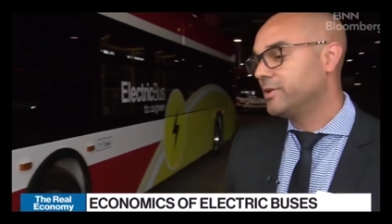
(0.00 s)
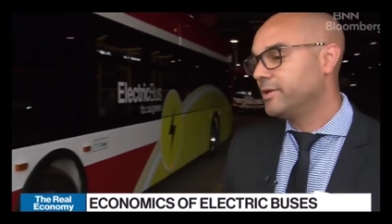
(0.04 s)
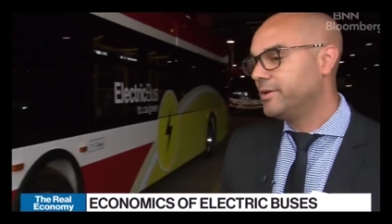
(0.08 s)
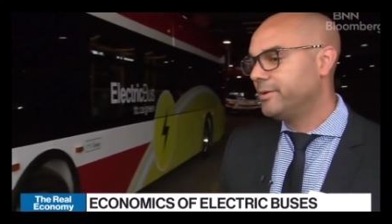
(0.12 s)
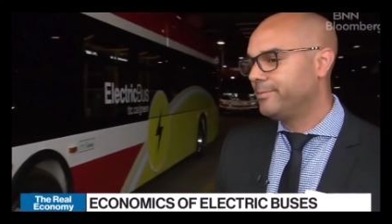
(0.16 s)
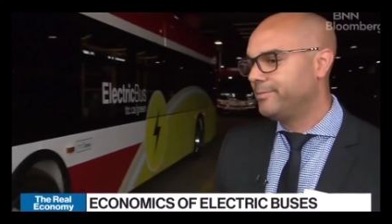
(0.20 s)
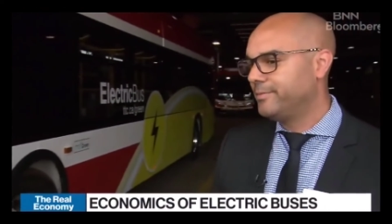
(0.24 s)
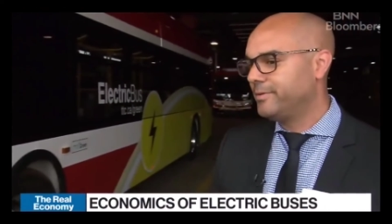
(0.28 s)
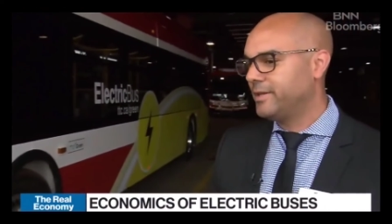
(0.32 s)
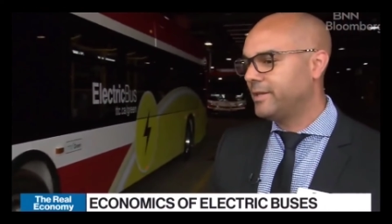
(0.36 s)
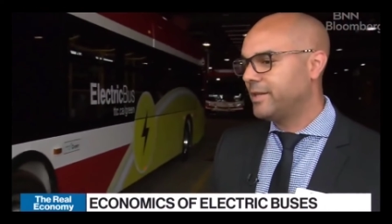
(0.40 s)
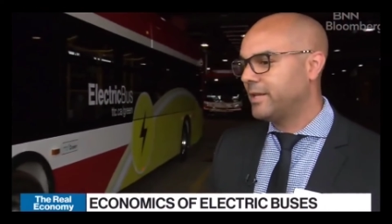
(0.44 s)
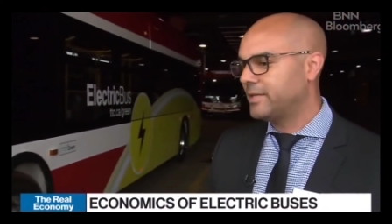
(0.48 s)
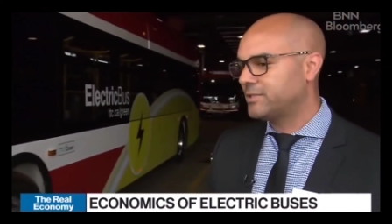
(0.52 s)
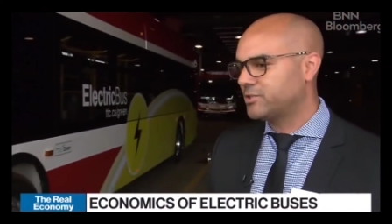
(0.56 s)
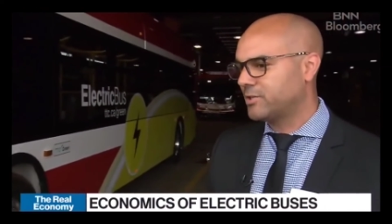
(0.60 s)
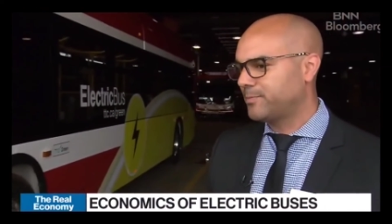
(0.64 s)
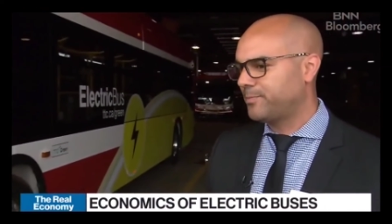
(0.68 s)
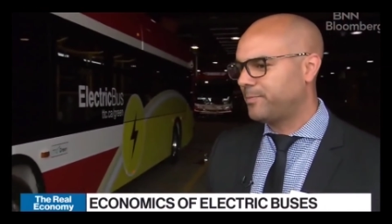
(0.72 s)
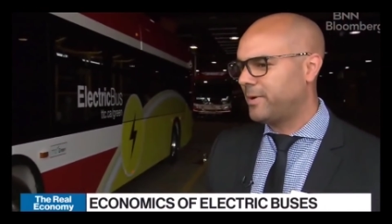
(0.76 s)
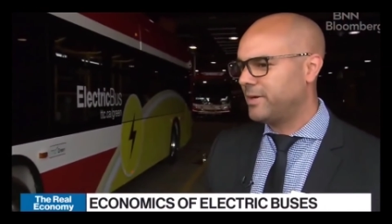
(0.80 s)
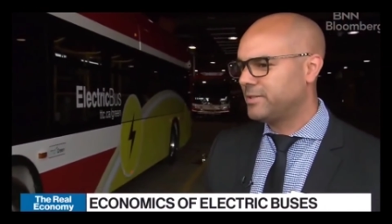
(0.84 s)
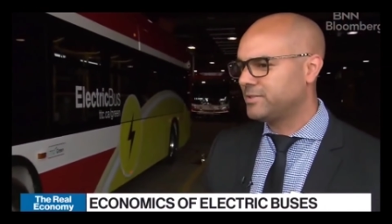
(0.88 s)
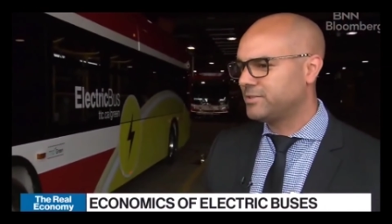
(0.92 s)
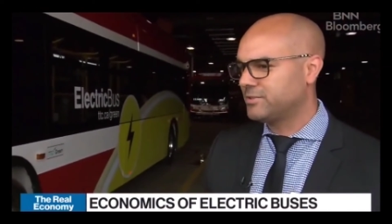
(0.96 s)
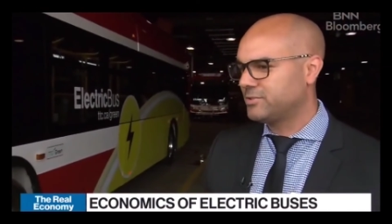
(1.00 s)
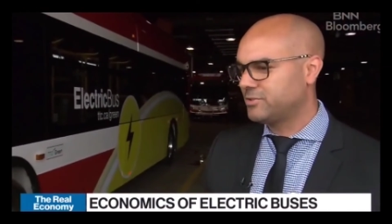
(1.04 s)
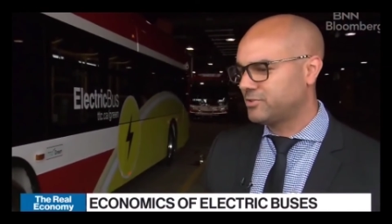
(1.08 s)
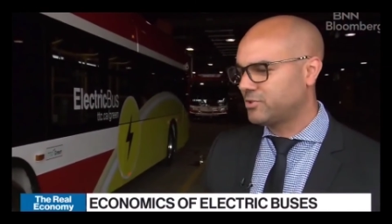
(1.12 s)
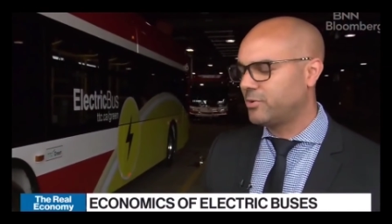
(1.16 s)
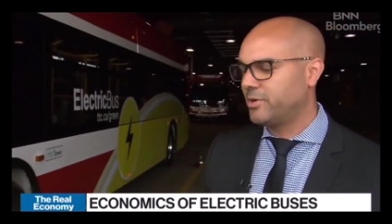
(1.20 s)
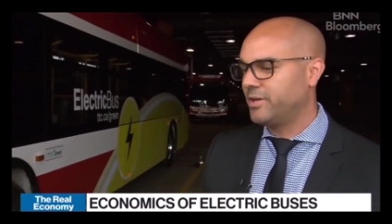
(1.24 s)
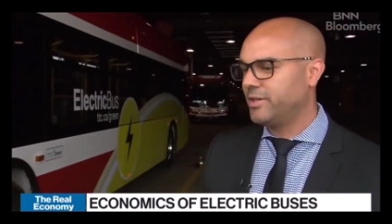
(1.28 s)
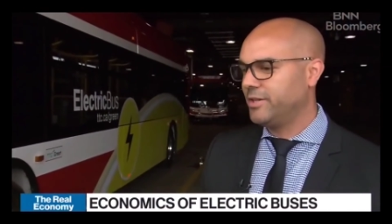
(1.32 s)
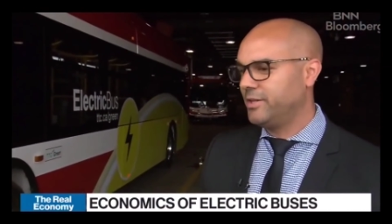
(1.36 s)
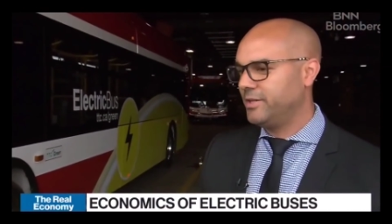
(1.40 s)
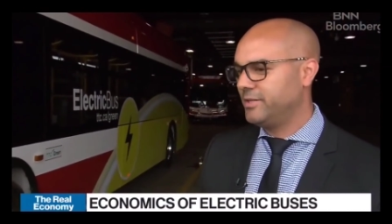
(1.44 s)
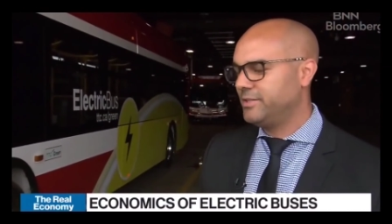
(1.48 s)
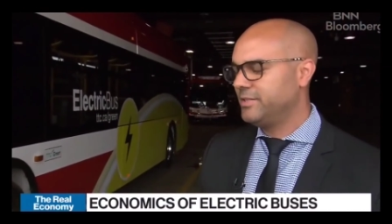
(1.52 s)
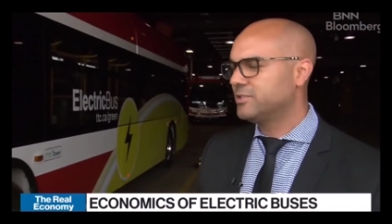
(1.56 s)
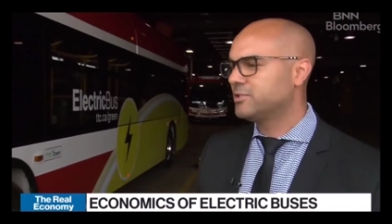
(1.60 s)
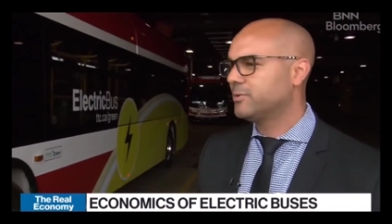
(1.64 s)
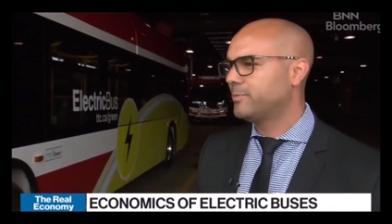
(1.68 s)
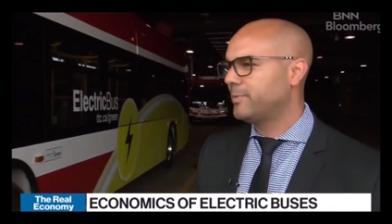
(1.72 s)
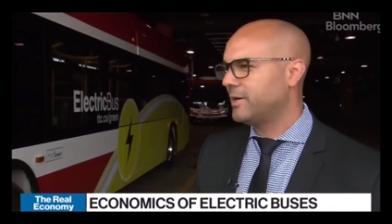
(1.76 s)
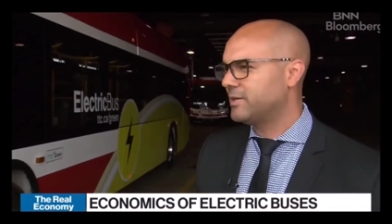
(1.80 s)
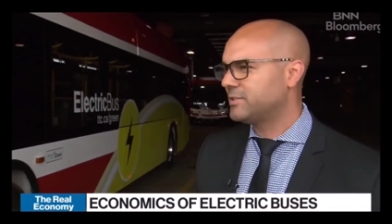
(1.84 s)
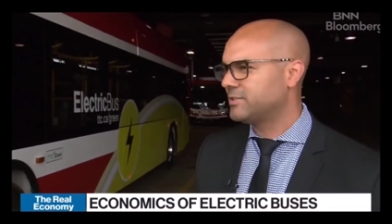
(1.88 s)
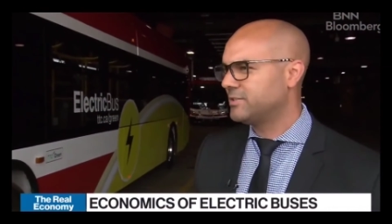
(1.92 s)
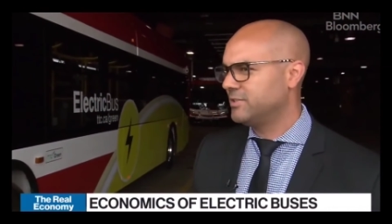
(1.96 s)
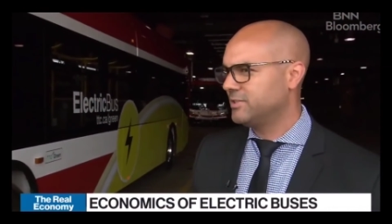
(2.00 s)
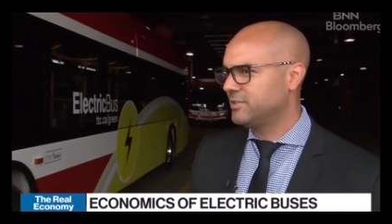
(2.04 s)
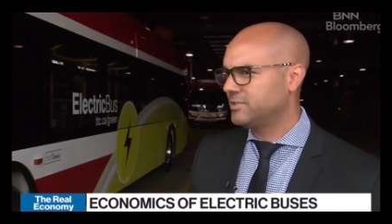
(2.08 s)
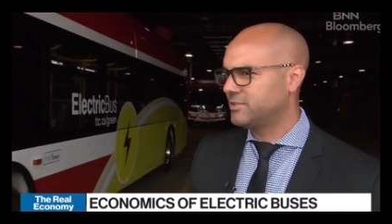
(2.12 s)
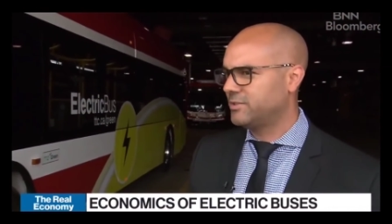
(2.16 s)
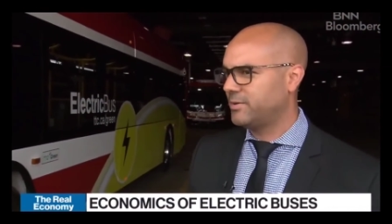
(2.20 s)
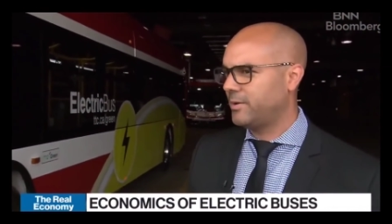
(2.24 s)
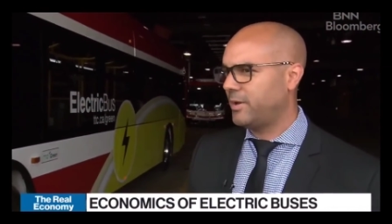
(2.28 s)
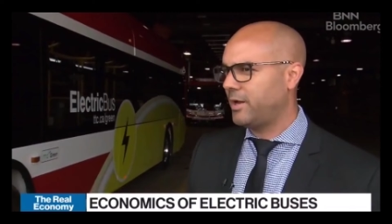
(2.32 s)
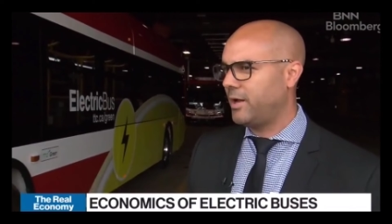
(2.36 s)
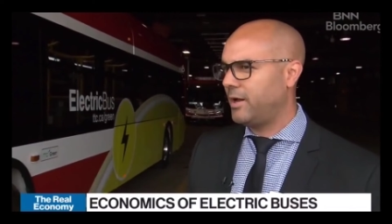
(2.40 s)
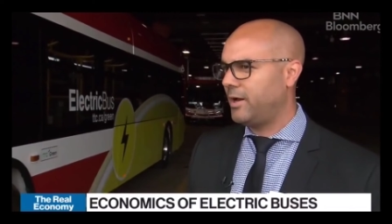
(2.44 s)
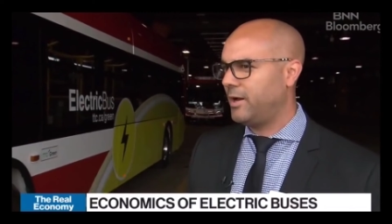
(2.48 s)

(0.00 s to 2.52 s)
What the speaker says: the diesel bus is